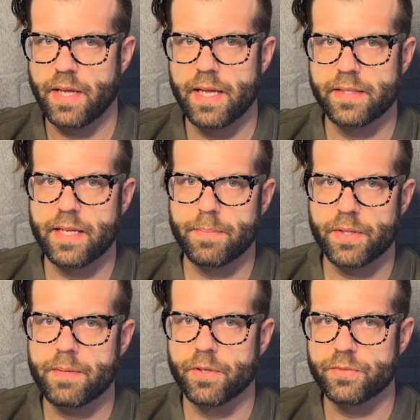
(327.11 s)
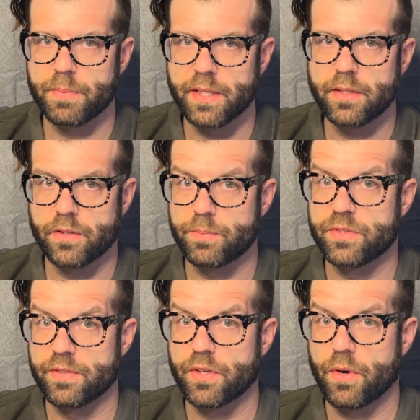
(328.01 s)
it typically must meet
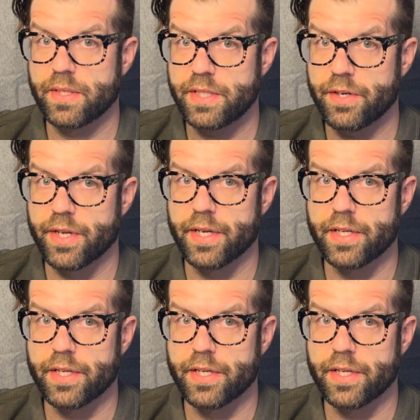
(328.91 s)
specific criteria,